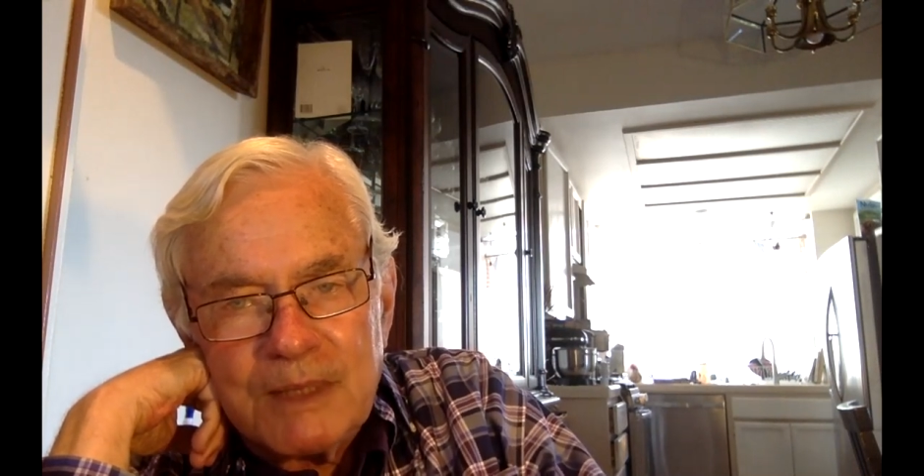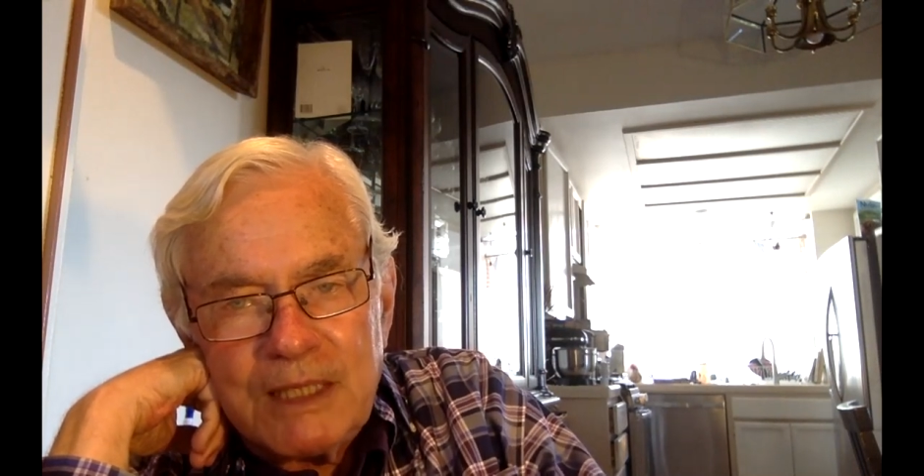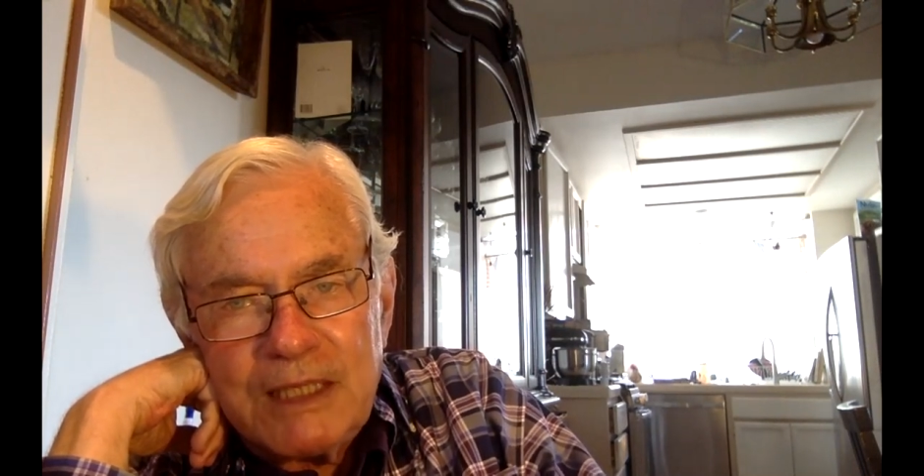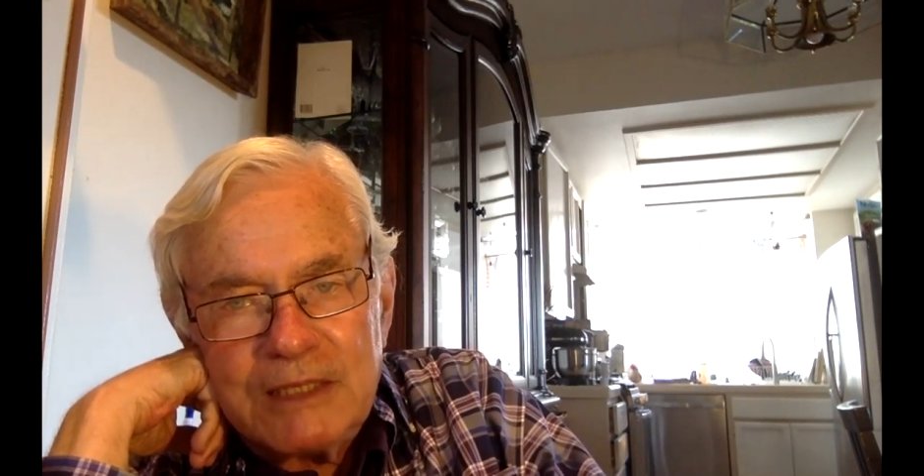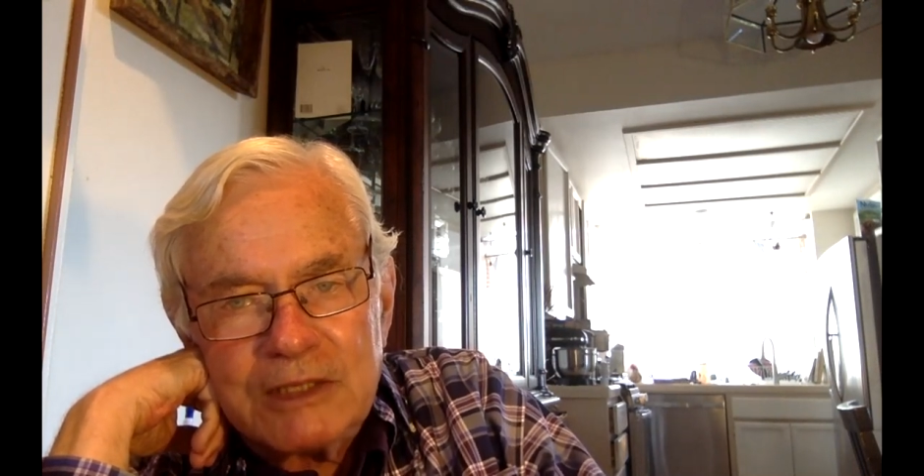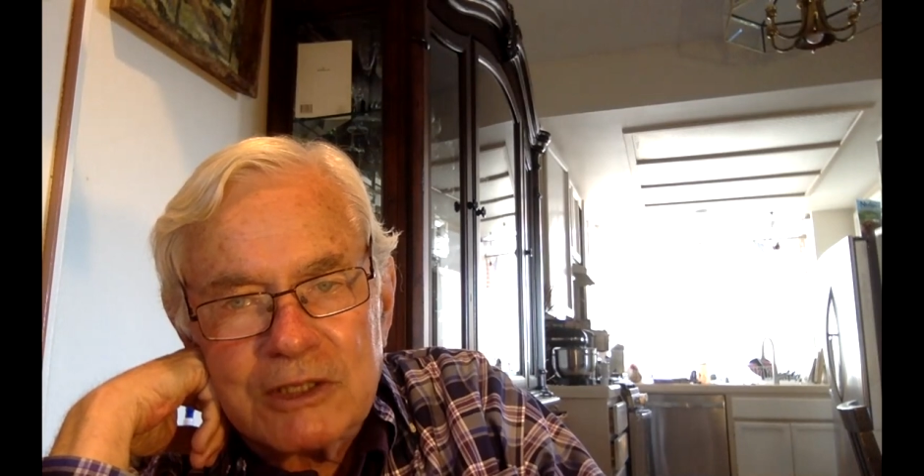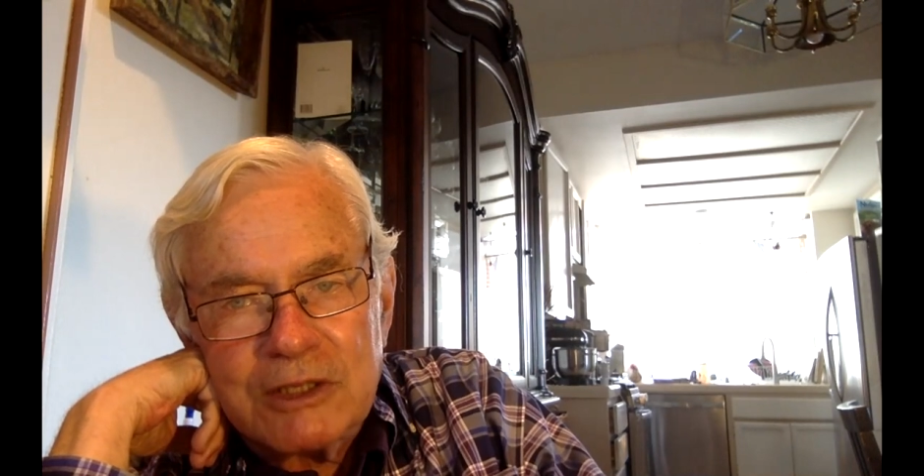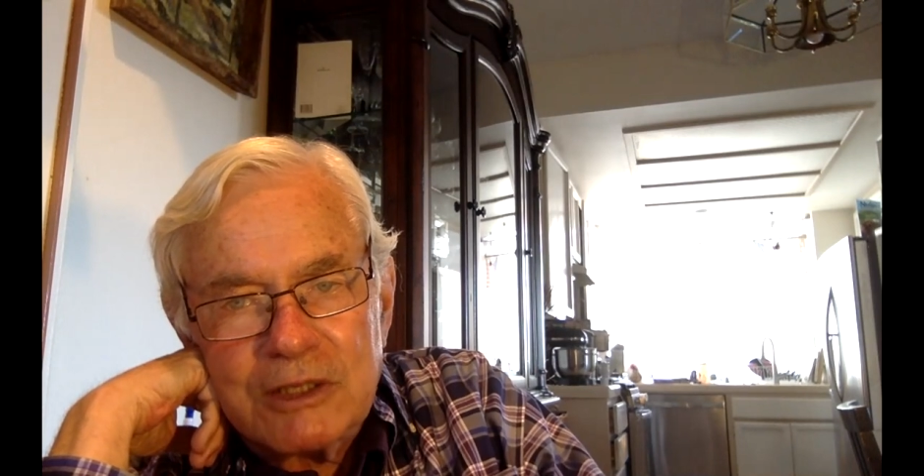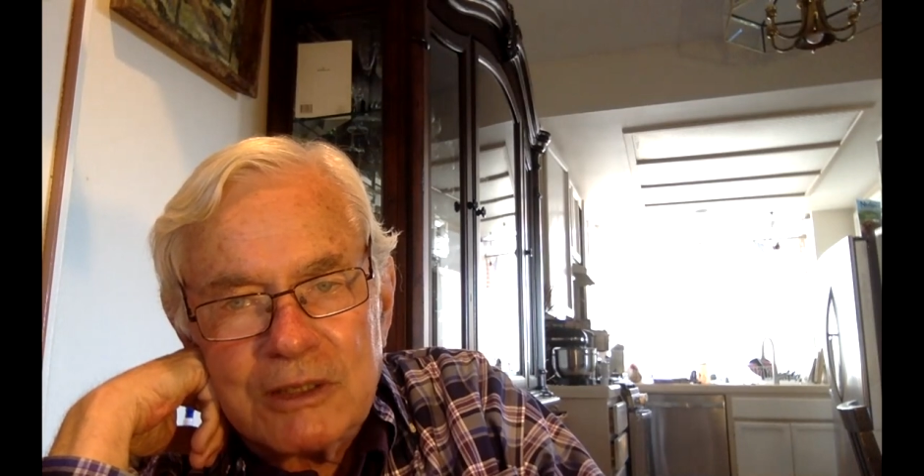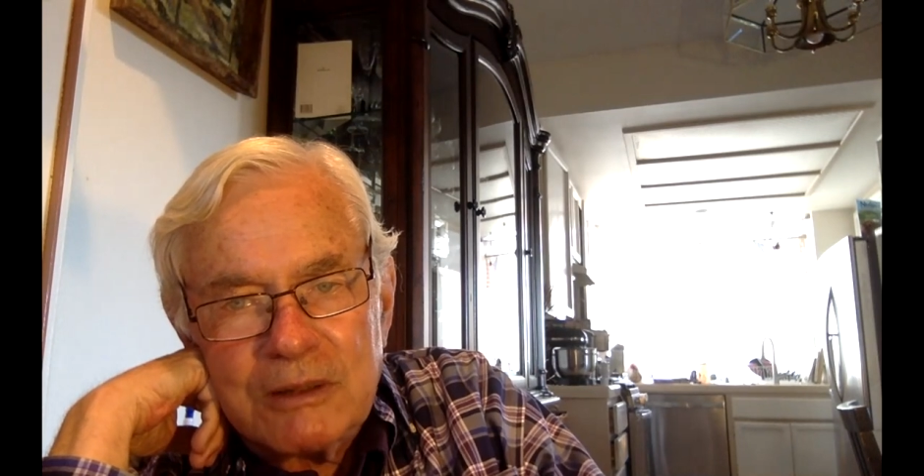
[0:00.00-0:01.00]

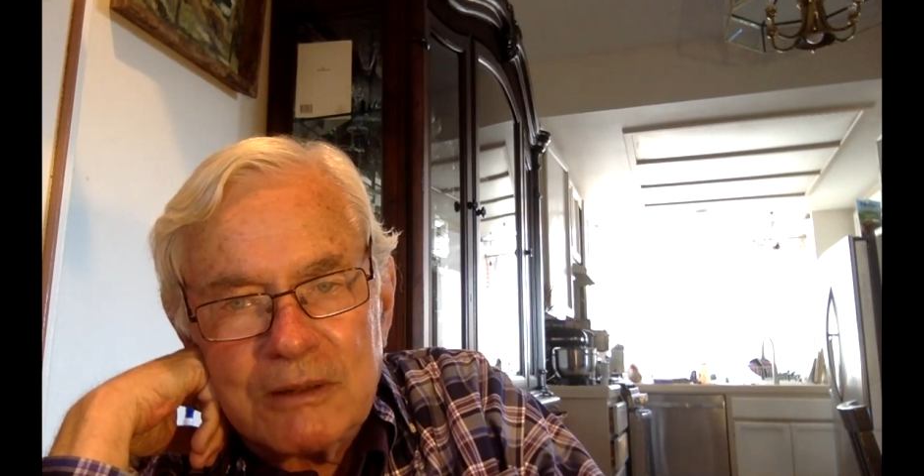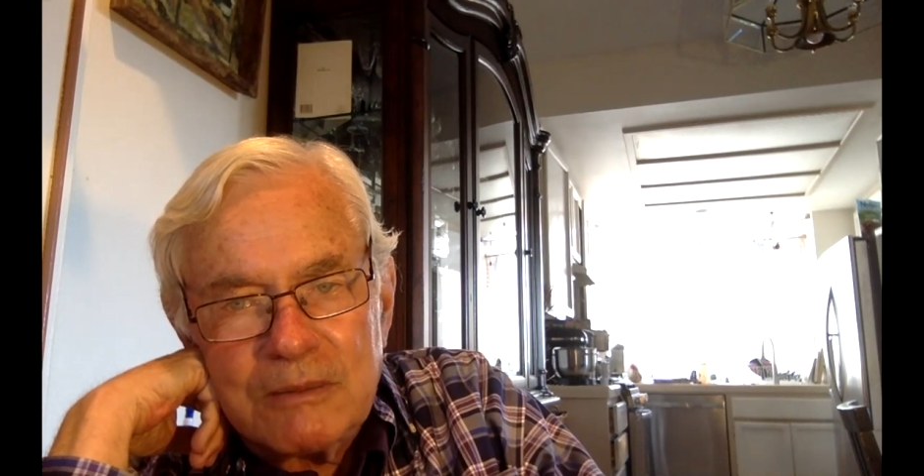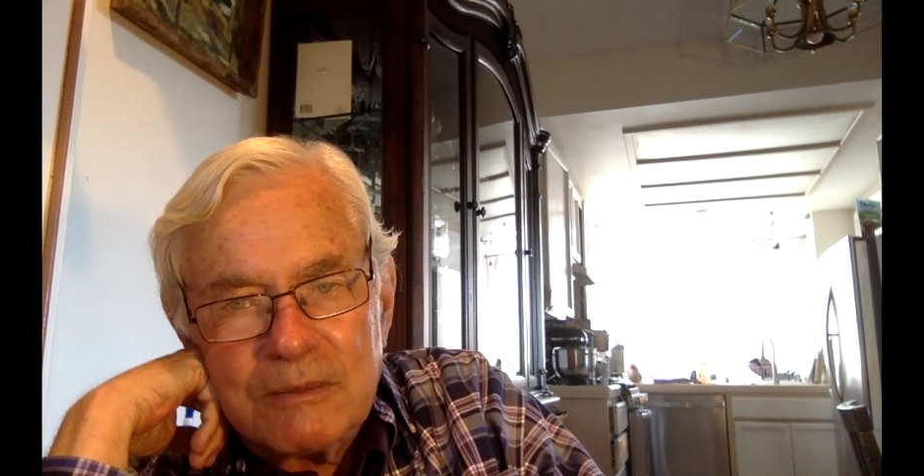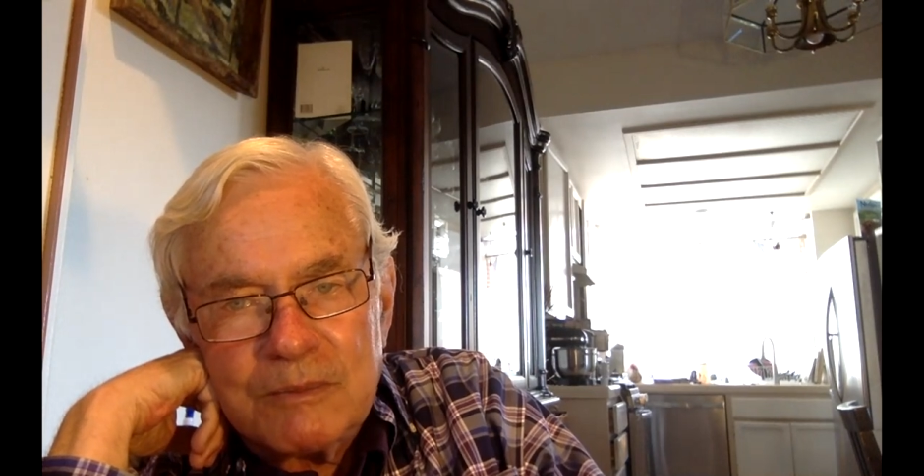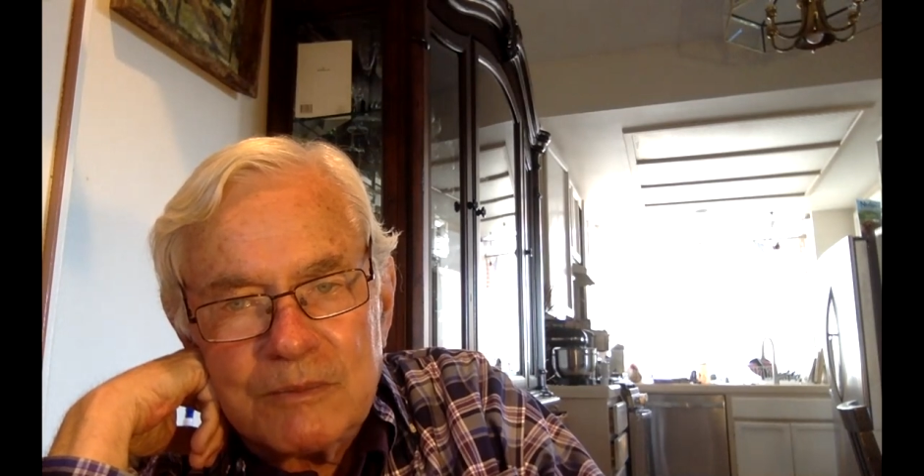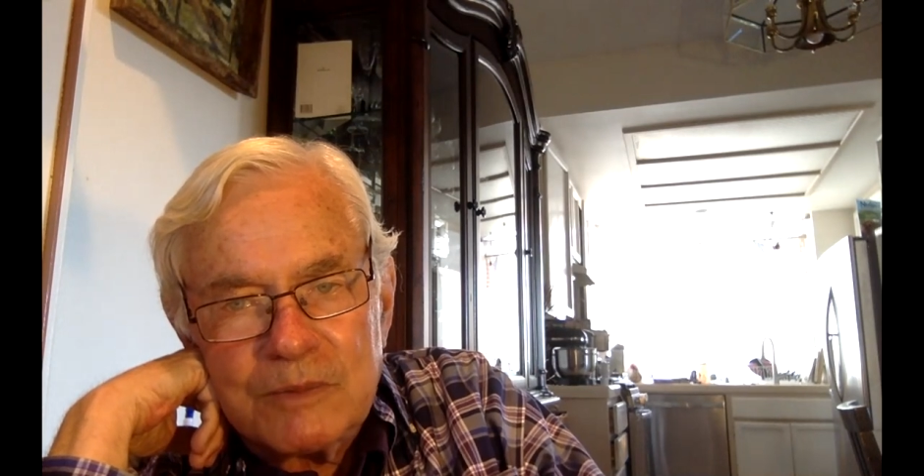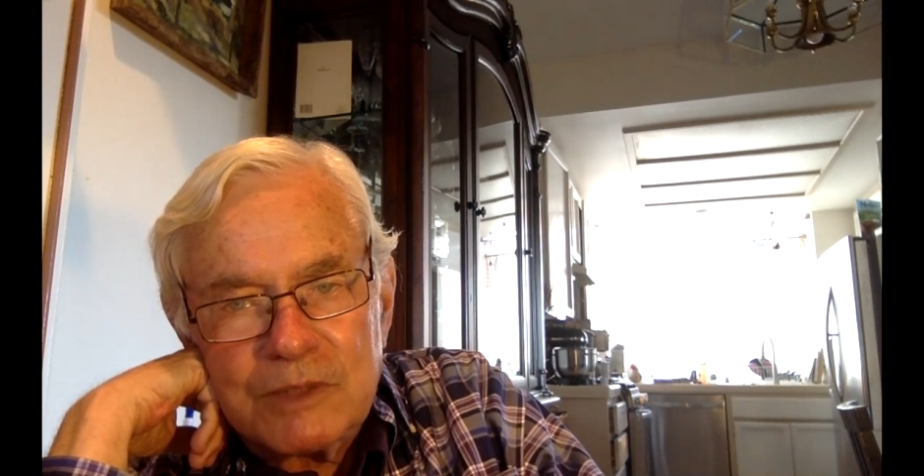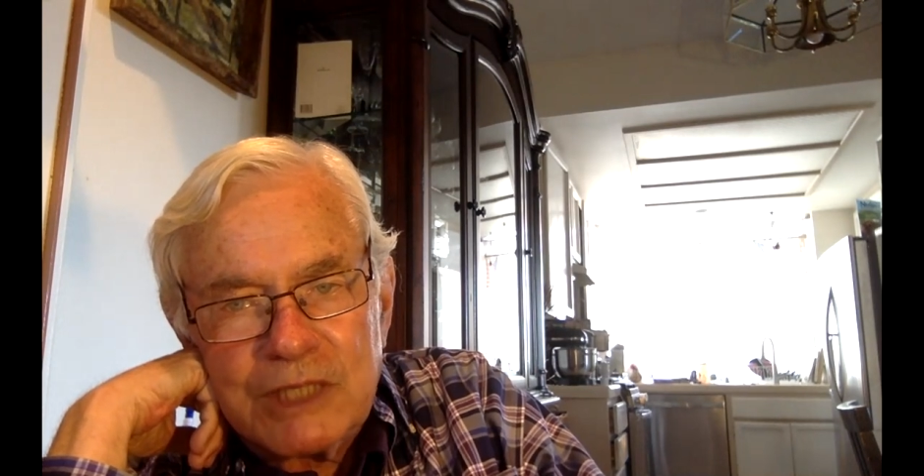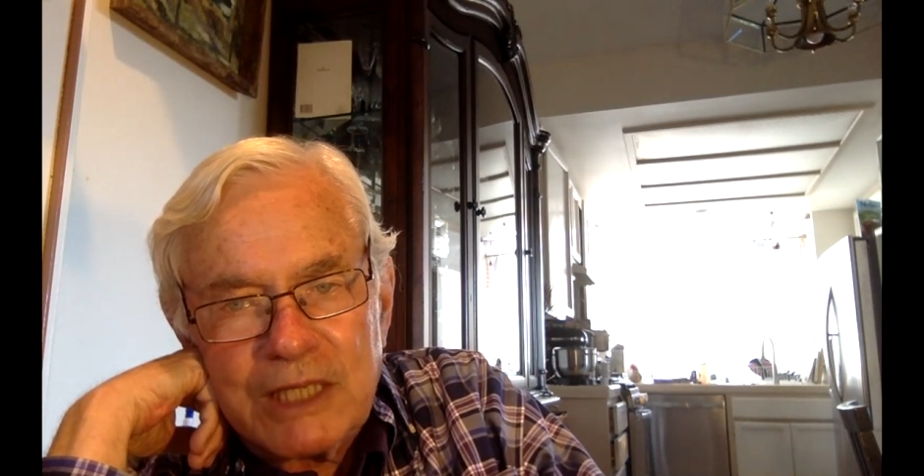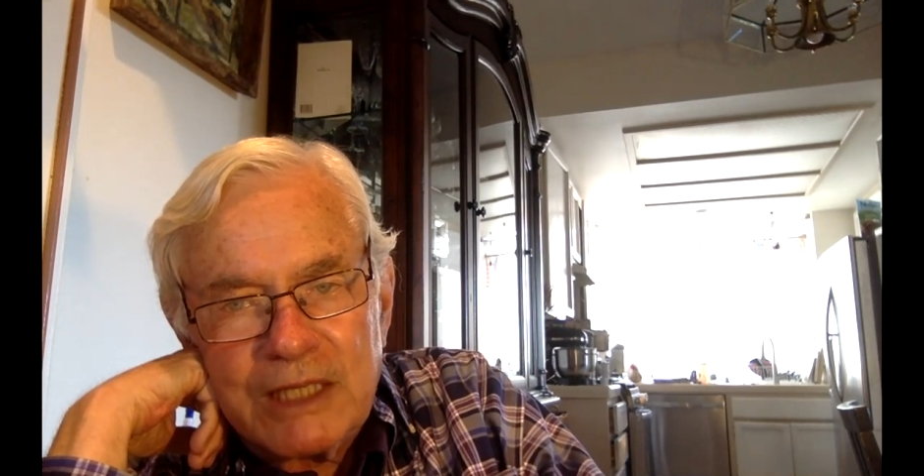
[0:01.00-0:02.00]
eastern
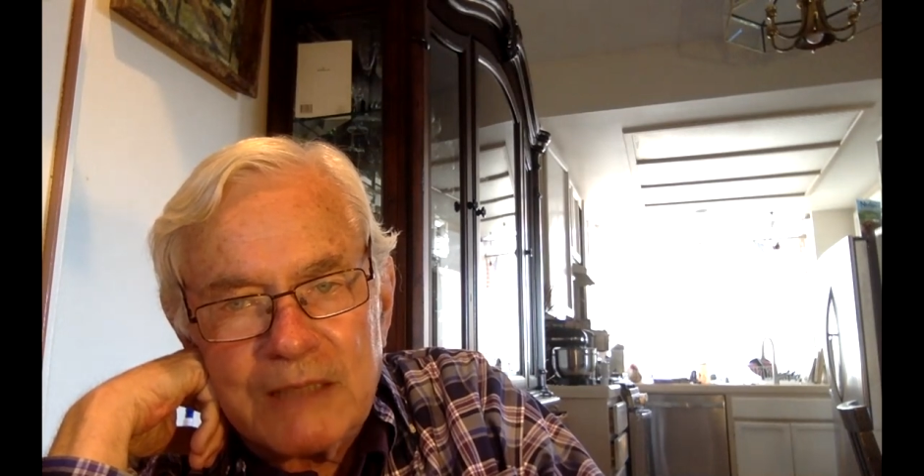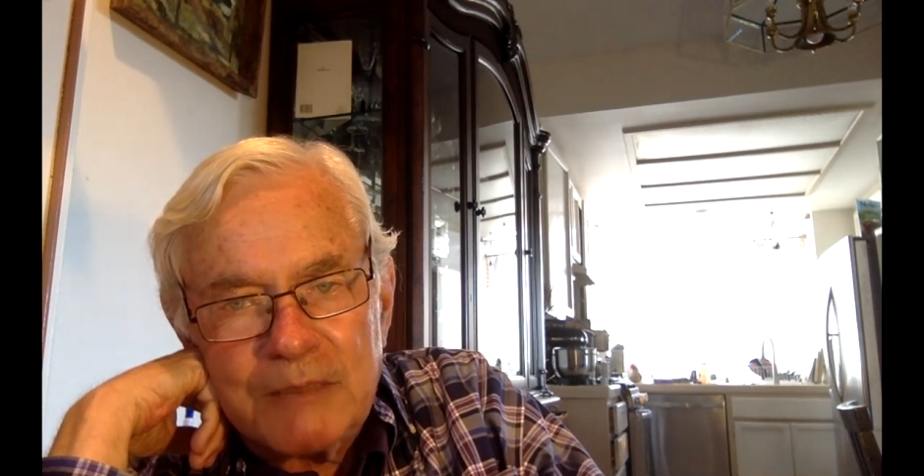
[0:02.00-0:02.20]
side of the